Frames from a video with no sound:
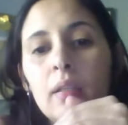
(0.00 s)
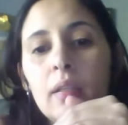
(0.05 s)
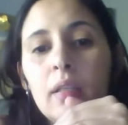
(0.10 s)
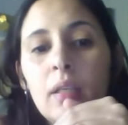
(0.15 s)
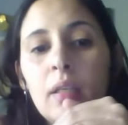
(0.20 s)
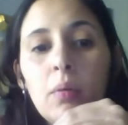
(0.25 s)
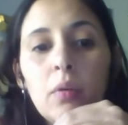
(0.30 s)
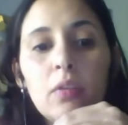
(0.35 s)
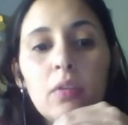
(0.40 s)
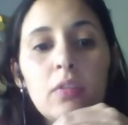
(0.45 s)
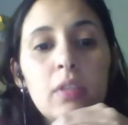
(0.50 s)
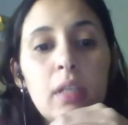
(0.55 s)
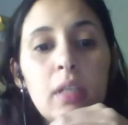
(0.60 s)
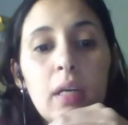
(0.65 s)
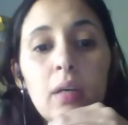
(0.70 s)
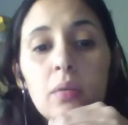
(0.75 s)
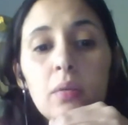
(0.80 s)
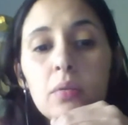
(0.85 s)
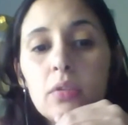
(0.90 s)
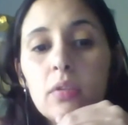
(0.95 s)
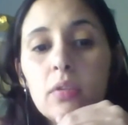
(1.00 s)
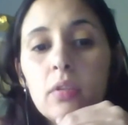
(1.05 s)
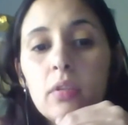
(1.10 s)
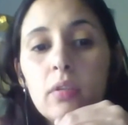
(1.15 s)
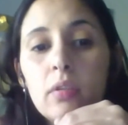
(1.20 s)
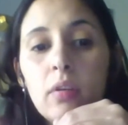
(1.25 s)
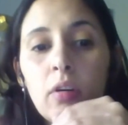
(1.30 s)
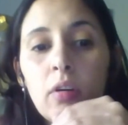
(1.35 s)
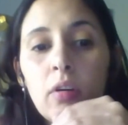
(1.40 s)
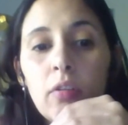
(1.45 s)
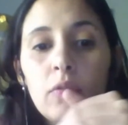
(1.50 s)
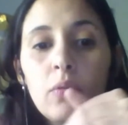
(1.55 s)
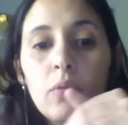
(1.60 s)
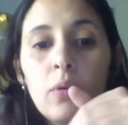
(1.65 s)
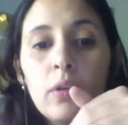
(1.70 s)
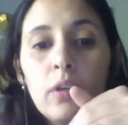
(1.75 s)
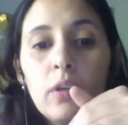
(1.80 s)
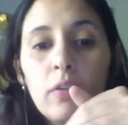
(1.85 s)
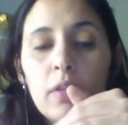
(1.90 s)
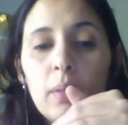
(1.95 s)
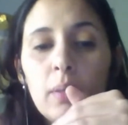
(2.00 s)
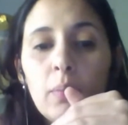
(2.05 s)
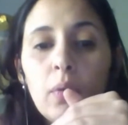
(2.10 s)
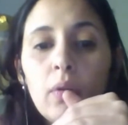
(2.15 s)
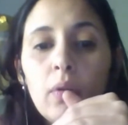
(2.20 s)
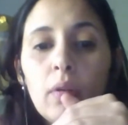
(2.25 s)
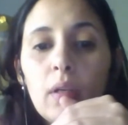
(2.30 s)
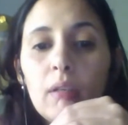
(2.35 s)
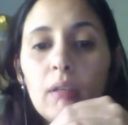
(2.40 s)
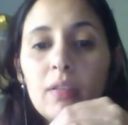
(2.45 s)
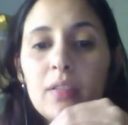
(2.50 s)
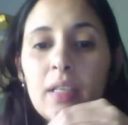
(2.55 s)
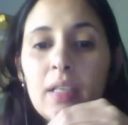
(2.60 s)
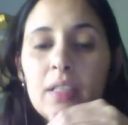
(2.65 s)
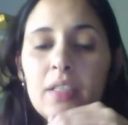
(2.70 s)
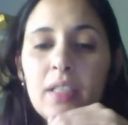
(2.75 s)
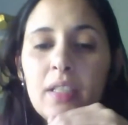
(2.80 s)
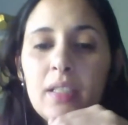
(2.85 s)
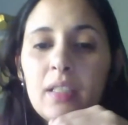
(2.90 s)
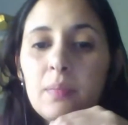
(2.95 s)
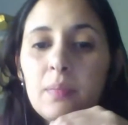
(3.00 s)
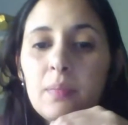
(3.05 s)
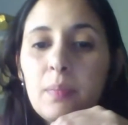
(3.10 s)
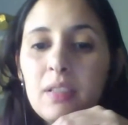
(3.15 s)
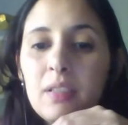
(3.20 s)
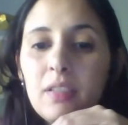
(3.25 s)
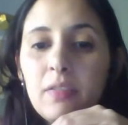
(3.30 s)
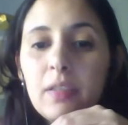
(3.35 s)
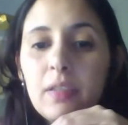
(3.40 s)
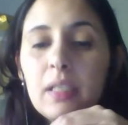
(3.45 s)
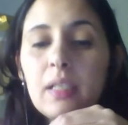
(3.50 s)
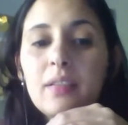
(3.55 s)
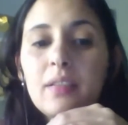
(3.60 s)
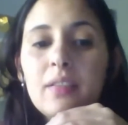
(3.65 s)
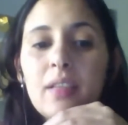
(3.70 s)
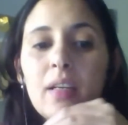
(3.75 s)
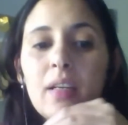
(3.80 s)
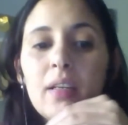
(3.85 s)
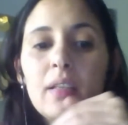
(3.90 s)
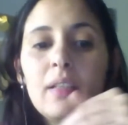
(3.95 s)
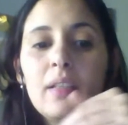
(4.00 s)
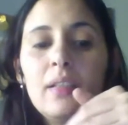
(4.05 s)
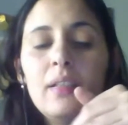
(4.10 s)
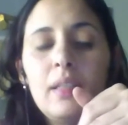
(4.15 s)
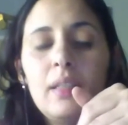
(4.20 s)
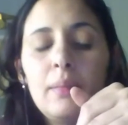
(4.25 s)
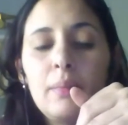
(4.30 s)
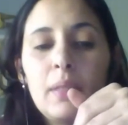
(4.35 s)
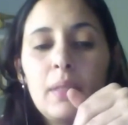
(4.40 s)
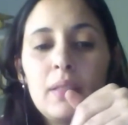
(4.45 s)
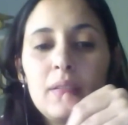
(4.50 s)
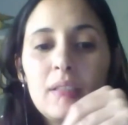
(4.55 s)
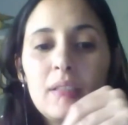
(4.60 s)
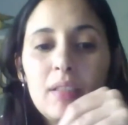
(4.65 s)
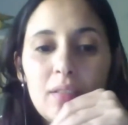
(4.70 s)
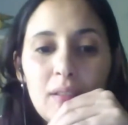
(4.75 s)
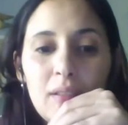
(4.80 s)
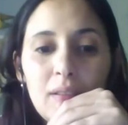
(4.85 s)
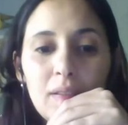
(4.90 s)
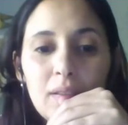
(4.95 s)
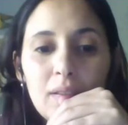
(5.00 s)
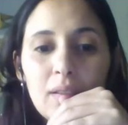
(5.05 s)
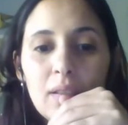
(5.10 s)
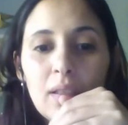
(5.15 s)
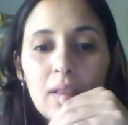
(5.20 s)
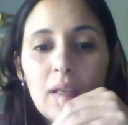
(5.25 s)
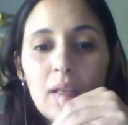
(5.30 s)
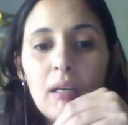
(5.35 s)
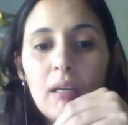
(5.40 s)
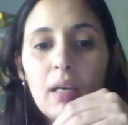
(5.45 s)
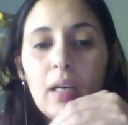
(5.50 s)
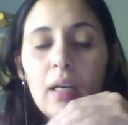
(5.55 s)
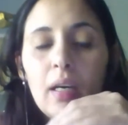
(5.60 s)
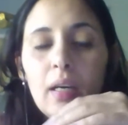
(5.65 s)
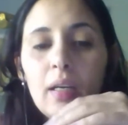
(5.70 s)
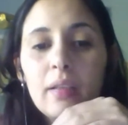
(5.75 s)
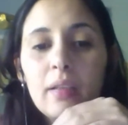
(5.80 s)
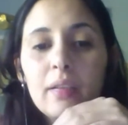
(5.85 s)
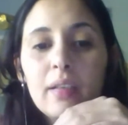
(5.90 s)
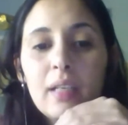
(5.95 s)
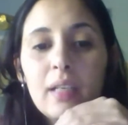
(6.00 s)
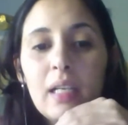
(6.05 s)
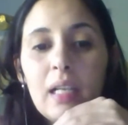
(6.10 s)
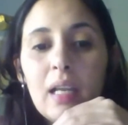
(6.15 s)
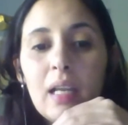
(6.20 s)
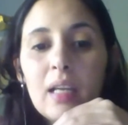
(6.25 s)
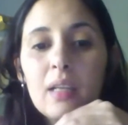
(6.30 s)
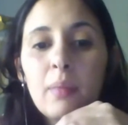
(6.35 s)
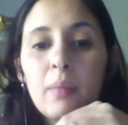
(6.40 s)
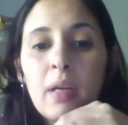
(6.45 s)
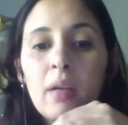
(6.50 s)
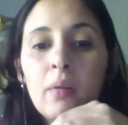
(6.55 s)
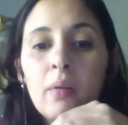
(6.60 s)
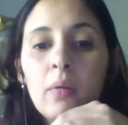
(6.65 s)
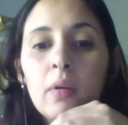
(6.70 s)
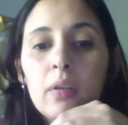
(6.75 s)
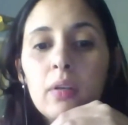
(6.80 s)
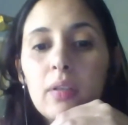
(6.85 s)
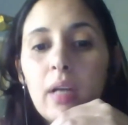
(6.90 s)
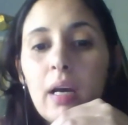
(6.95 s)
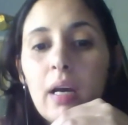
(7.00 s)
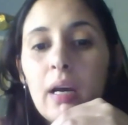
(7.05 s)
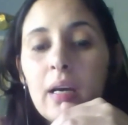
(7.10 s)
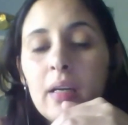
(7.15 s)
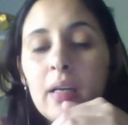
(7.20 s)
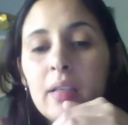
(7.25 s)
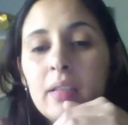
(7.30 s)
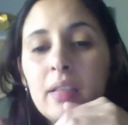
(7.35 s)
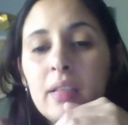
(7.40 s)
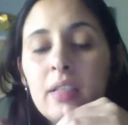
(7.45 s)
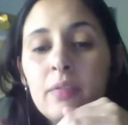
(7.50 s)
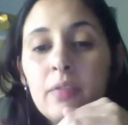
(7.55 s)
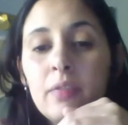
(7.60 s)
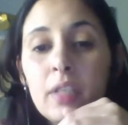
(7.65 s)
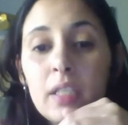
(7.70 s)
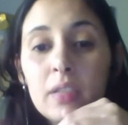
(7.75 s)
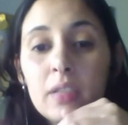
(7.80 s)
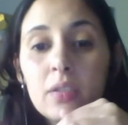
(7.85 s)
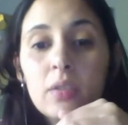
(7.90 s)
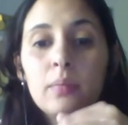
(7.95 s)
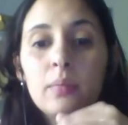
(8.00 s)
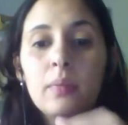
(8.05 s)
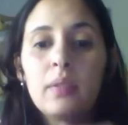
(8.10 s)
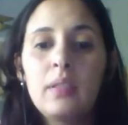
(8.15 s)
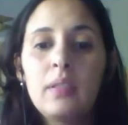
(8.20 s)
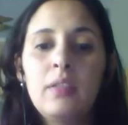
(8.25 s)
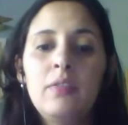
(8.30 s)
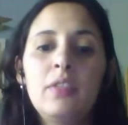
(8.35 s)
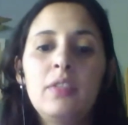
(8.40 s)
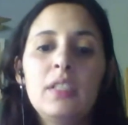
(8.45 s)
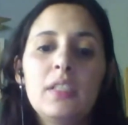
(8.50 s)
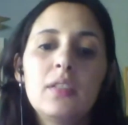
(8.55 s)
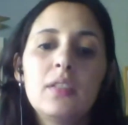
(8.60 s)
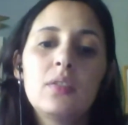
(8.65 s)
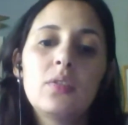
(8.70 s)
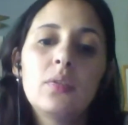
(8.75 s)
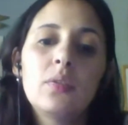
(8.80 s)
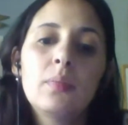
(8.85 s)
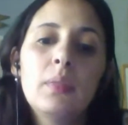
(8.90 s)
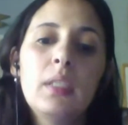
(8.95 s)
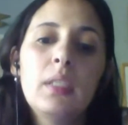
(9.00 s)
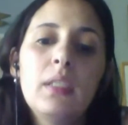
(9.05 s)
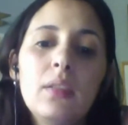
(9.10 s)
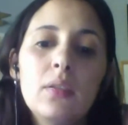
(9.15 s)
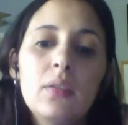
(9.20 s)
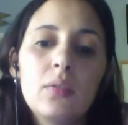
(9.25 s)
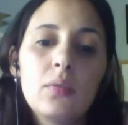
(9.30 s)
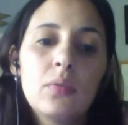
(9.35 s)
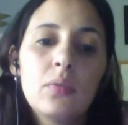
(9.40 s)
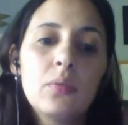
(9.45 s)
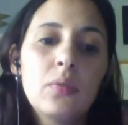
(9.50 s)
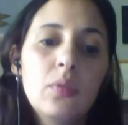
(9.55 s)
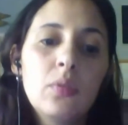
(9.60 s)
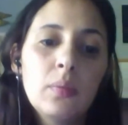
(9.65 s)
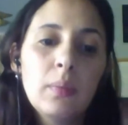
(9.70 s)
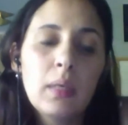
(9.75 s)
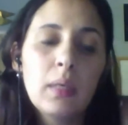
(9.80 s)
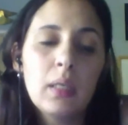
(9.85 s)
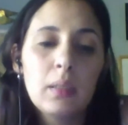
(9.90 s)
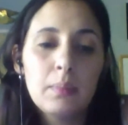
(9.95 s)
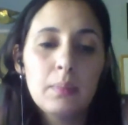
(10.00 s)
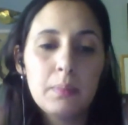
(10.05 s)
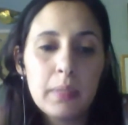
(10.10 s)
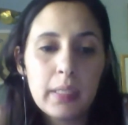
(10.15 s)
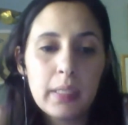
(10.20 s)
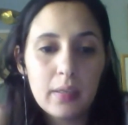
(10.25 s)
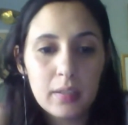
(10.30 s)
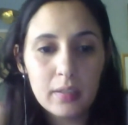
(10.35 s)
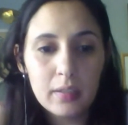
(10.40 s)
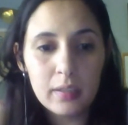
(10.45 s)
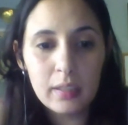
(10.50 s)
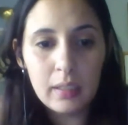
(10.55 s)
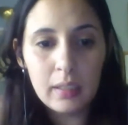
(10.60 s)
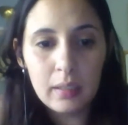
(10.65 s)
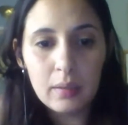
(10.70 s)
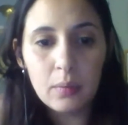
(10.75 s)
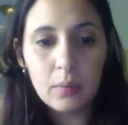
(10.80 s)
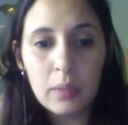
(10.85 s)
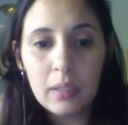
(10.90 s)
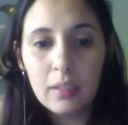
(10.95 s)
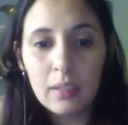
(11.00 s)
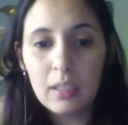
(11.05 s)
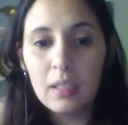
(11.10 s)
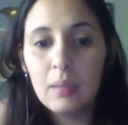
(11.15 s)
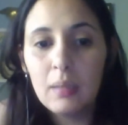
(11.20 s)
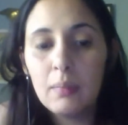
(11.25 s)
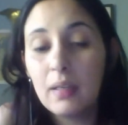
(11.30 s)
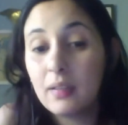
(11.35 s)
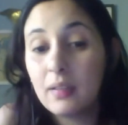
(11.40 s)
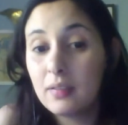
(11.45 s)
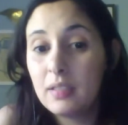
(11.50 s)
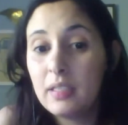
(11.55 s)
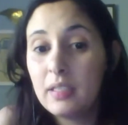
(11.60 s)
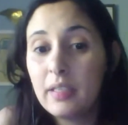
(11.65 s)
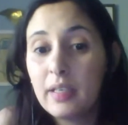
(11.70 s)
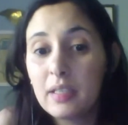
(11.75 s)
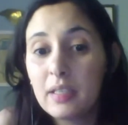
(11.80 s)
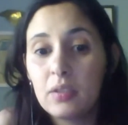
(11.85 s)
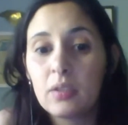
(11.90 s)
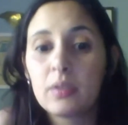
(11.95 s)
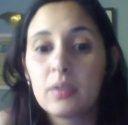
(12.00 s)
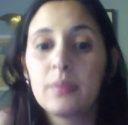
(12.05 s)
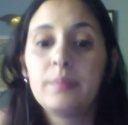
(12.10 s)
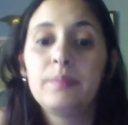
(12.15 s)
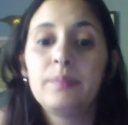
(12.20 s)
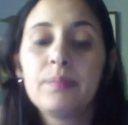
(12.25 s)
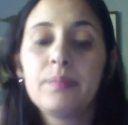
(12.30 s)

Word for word: He was the author of one of the models that I specifically studied in my thesis, and he liked my work and invited, invited to me to do my PhD with him as director.